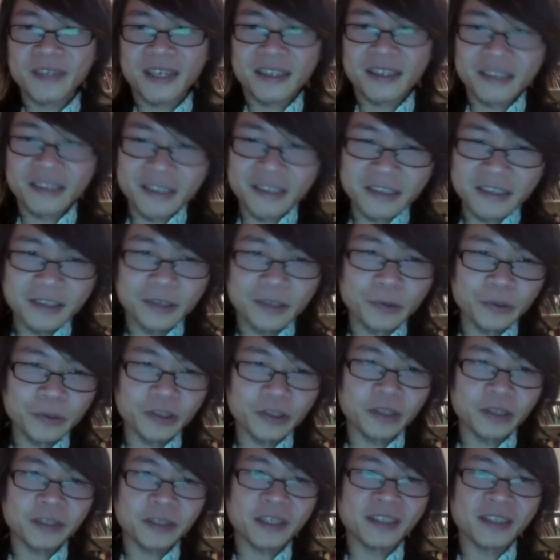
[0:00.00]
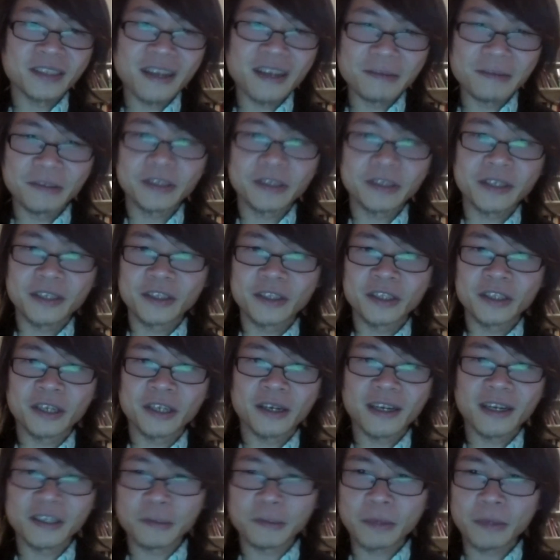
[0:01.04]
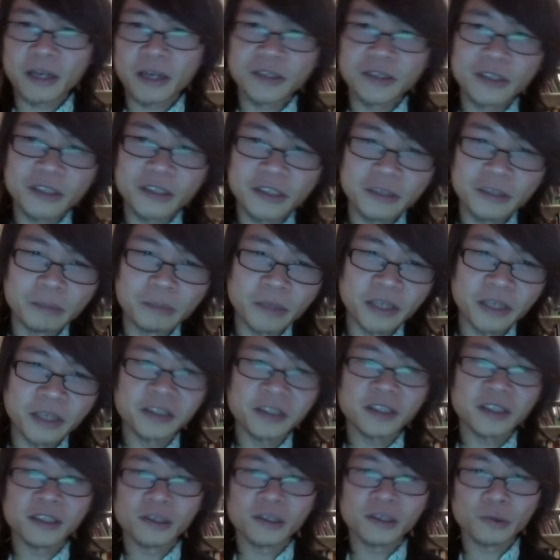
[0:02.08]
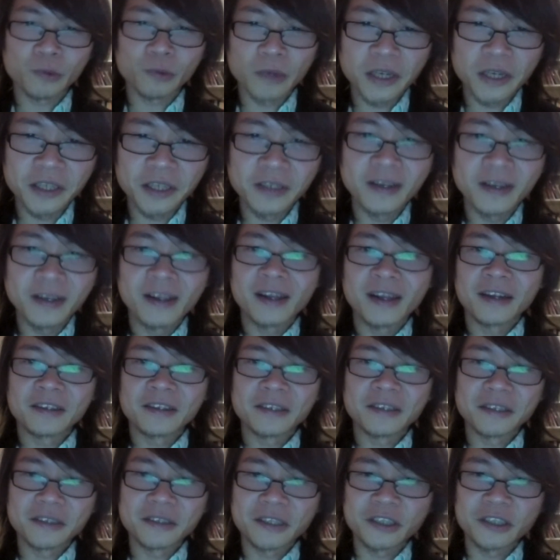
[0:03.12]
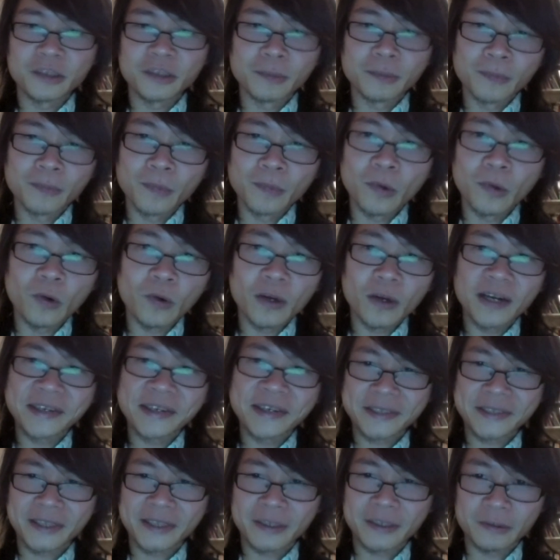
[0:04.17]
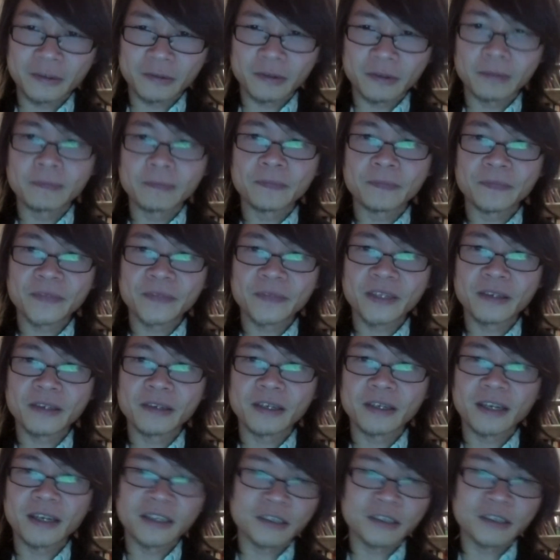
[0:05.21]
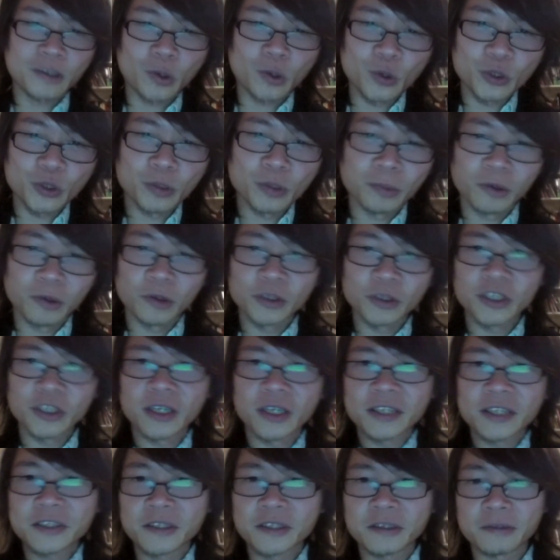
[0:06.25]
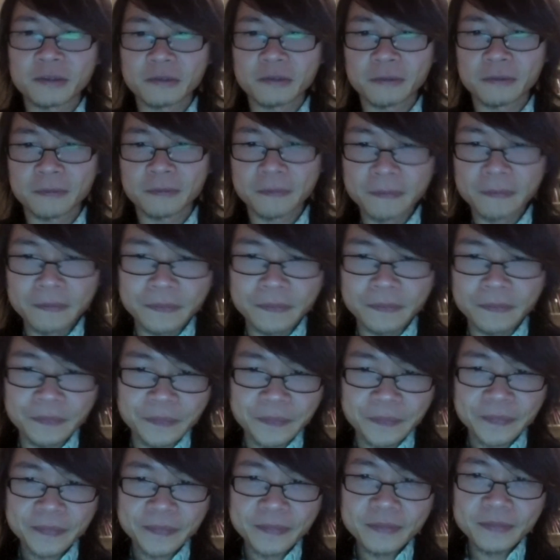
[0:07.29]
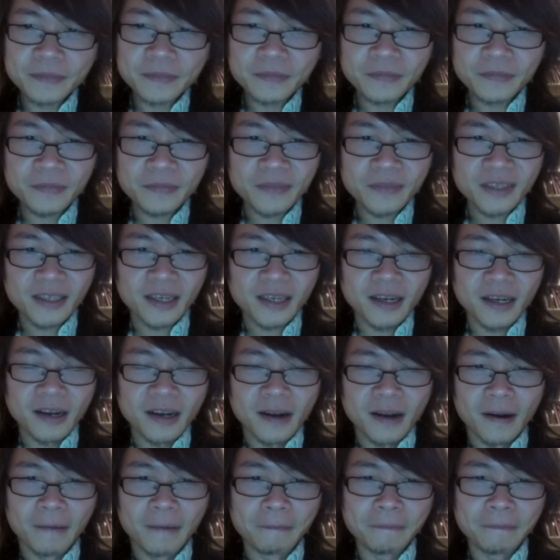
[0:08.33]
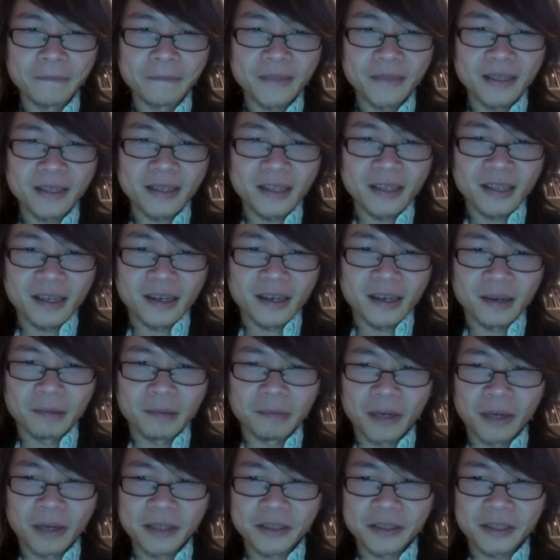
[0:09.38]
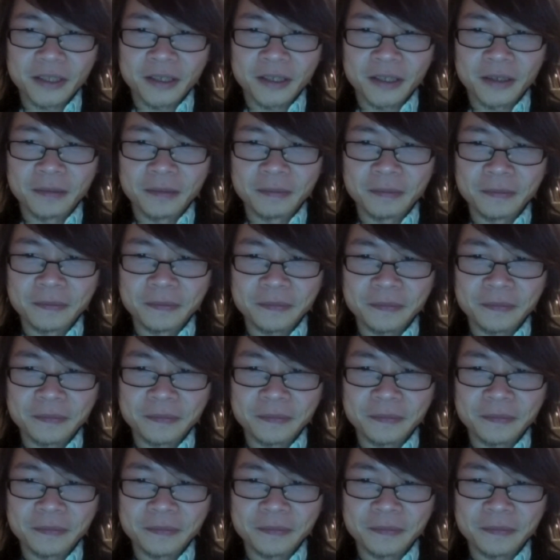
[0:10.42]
Then the user can navigate and participate in a way that is more active and also more selective. Right. Um, but um,